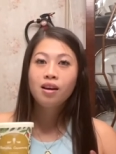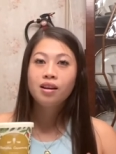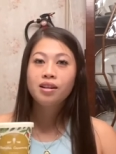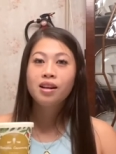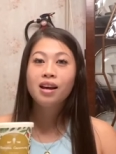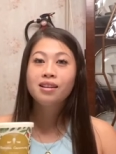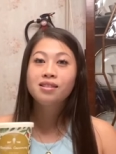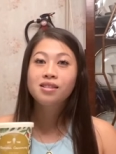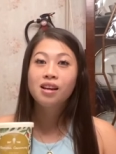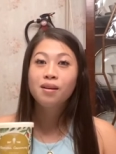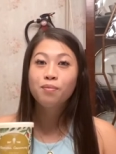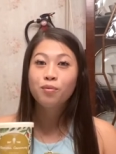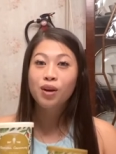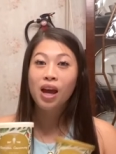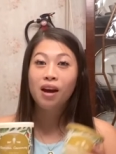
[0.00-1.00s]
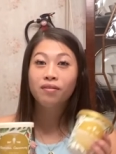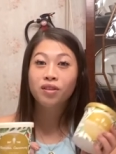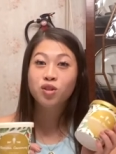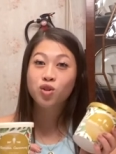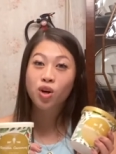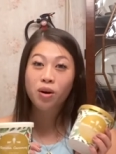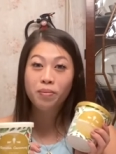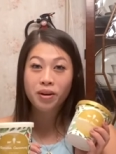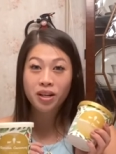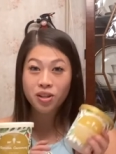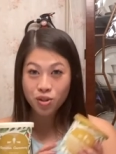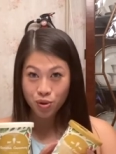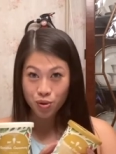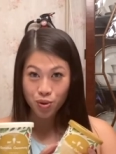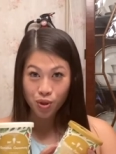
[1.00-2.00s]
Next up, we have the strawberry
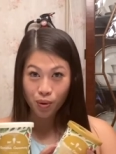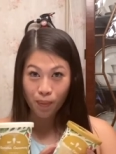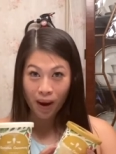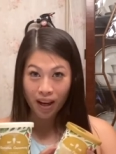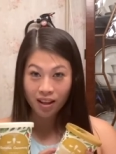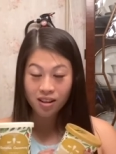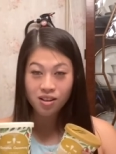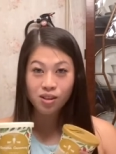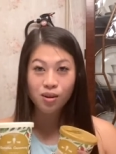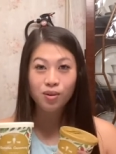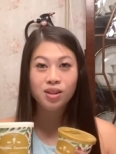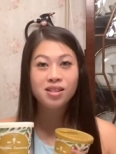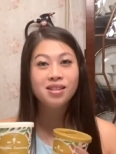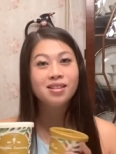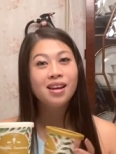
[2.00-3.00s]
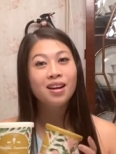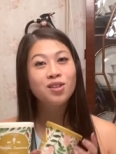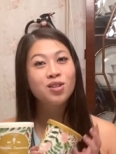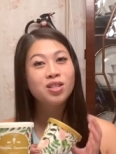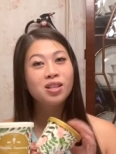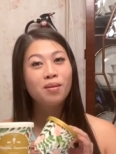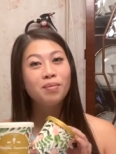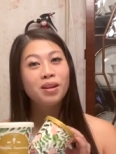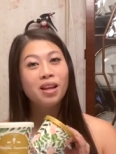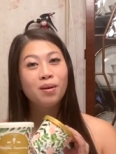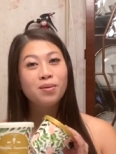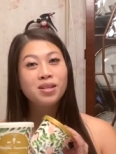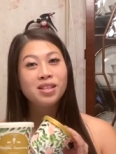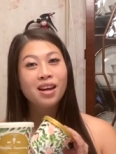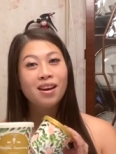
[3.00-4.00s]
streusel pint. So this is actually something that
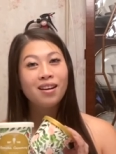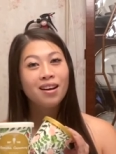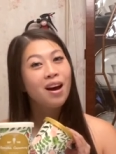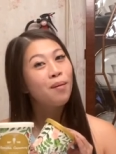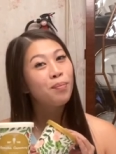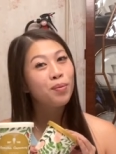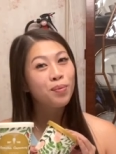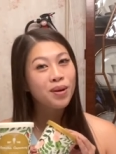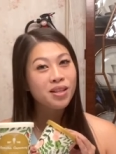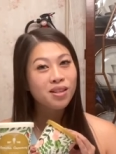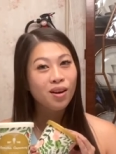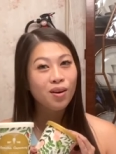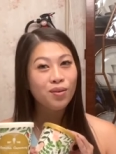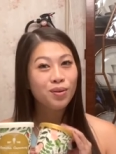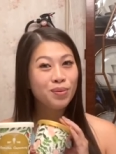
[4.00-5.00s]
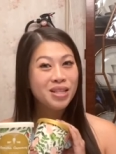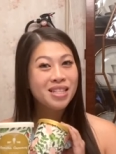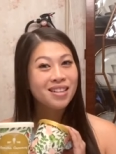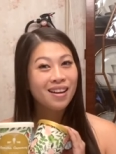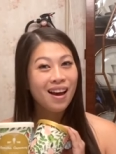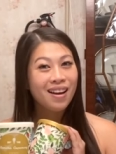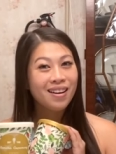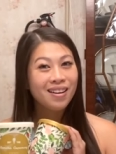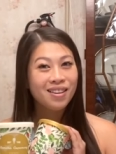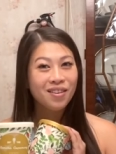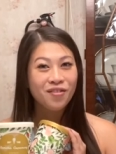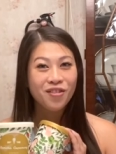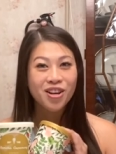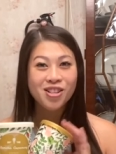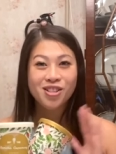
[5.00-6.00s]
was in a couple weeks ago and we still had it in the
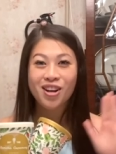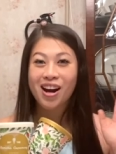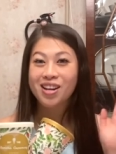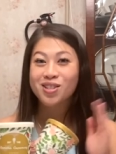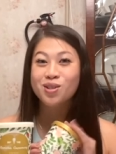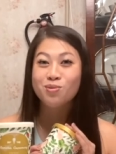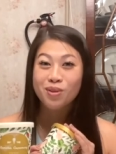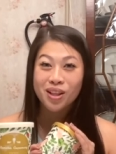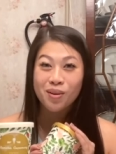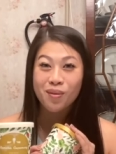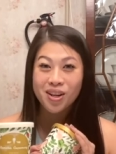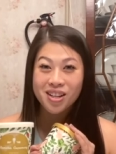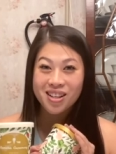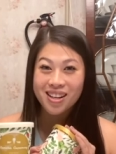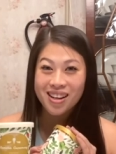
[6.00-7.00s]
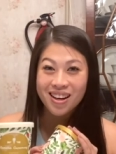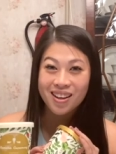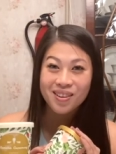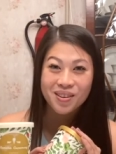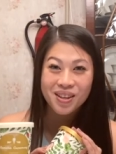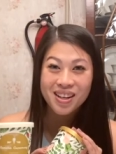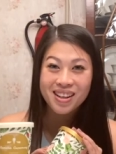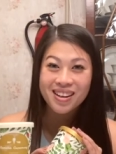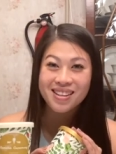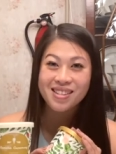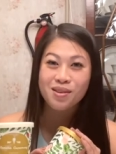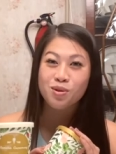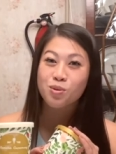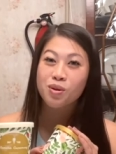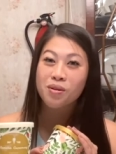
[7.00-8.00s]
freezer. I just really wanted to include it because
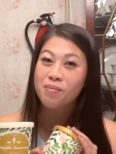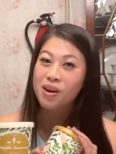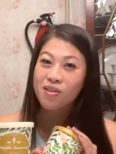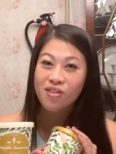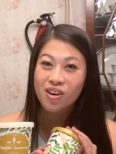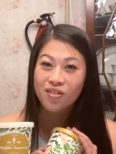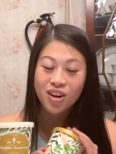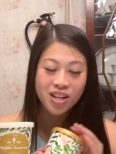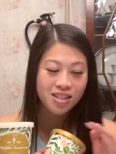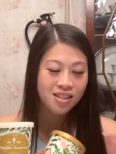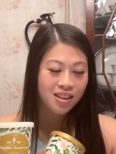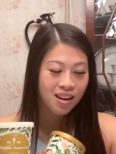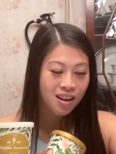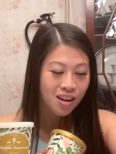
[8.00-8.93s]
it was one of my favorites.